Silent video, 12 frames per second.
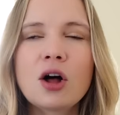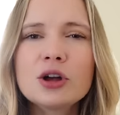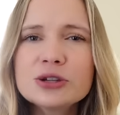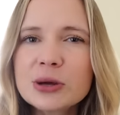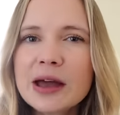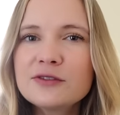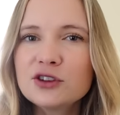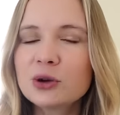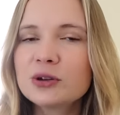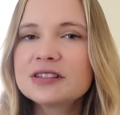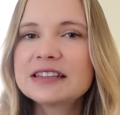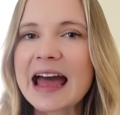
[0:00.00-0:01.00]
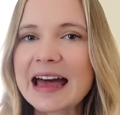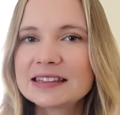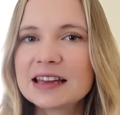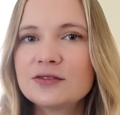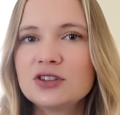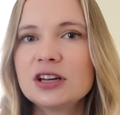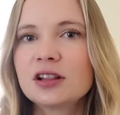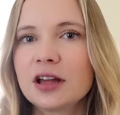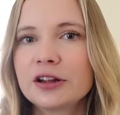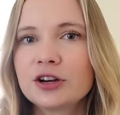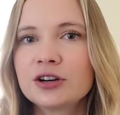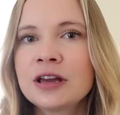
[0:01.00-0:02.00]
Also, I've noticed as I've
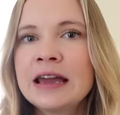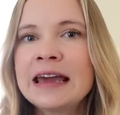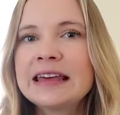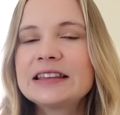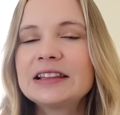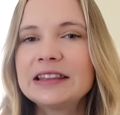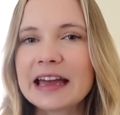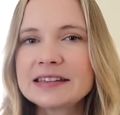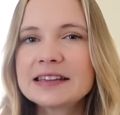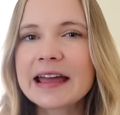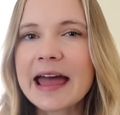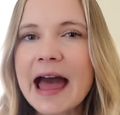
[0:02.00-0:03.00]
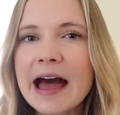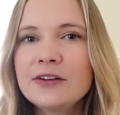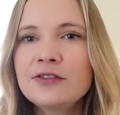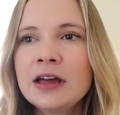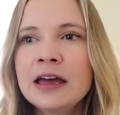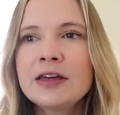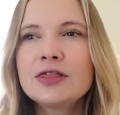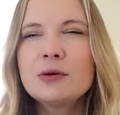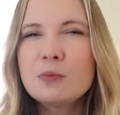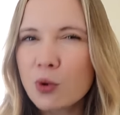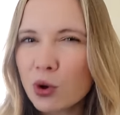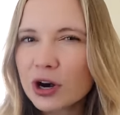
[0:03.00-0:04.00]
decluttered, the less I have,
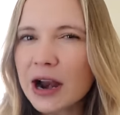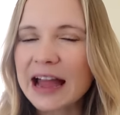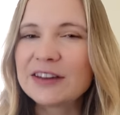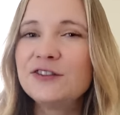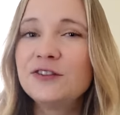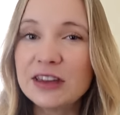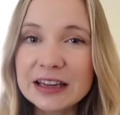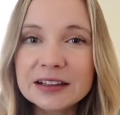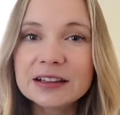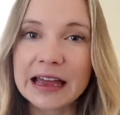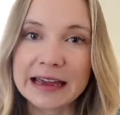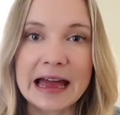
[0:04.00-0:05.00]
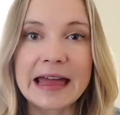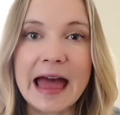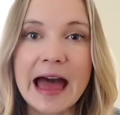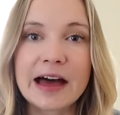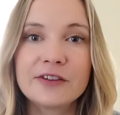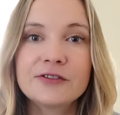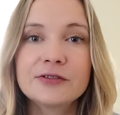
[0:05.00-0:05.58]
the more I feel like I have,